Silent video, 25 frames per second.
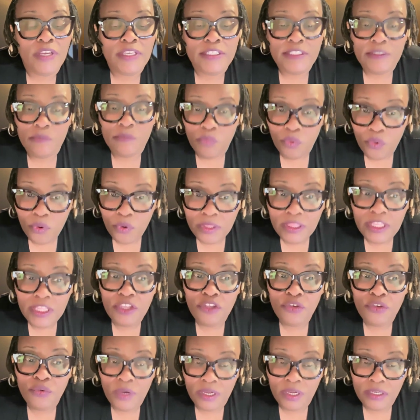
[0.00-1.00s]
it's important
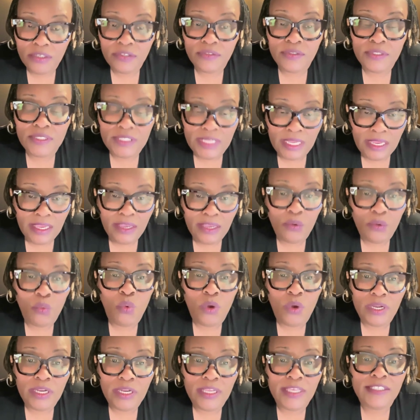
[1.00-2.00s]
that you understand
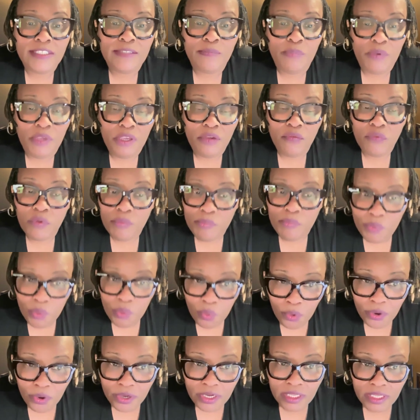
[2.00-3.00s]
what is being
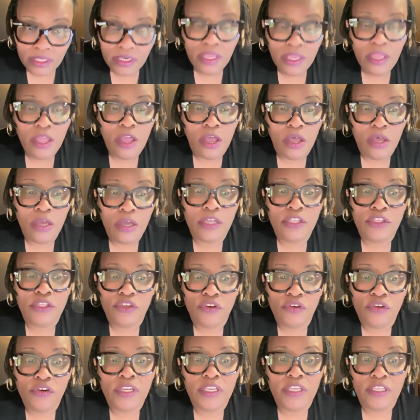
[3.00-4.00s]
reported on your